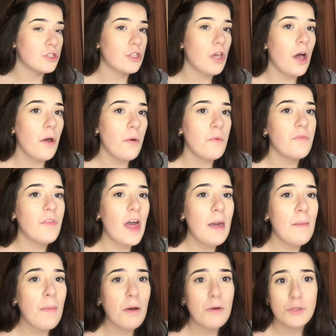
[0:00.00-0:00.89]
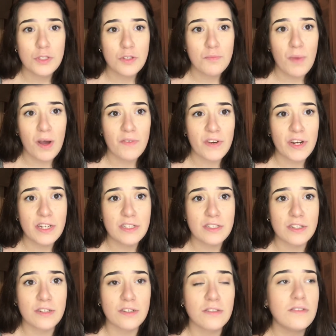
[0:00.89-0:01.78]
So they're most of my
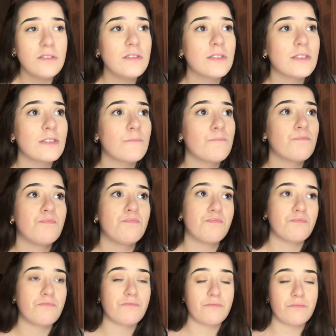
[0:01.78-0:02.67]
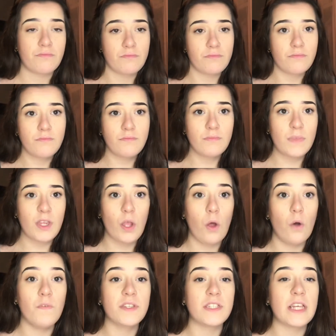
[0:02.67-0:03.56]
reasons.
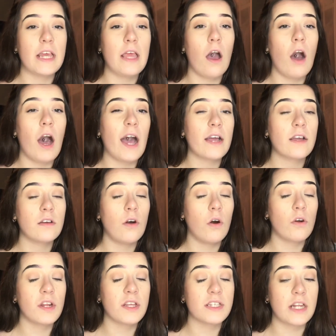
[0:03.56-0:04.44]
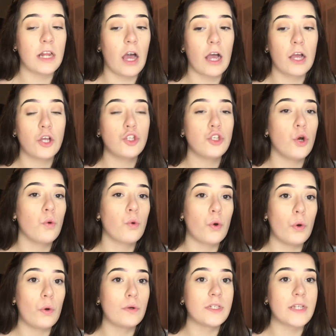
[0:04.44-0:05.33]
Obviously, I could
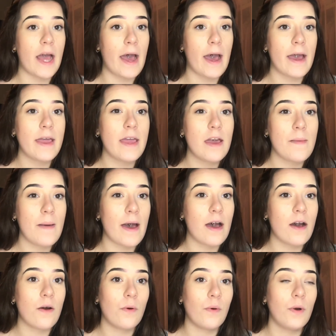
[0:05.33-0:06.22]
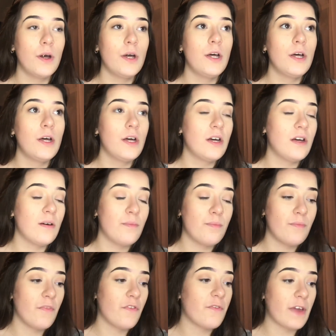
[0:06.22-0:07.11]
talk all day about
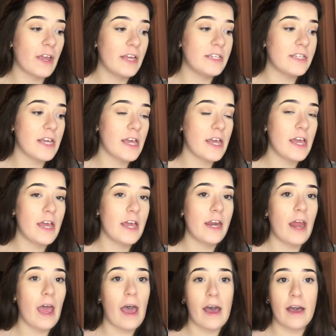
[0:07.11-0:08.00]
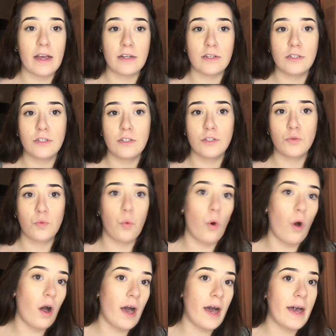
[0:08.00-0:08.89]
feeding and
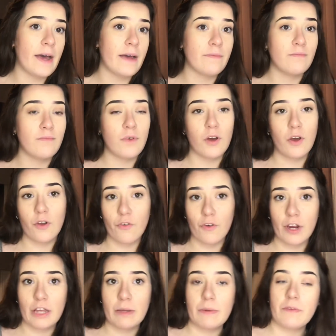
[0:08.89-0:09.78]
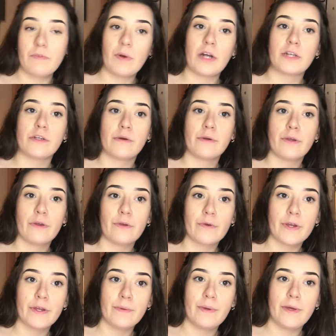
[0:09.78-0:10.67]
what I agree with, what I don't
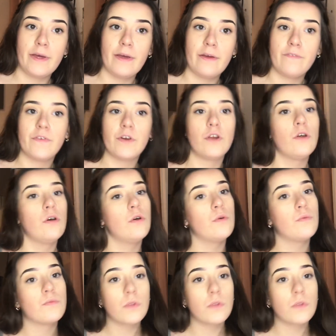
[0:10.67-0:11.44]
agree with, and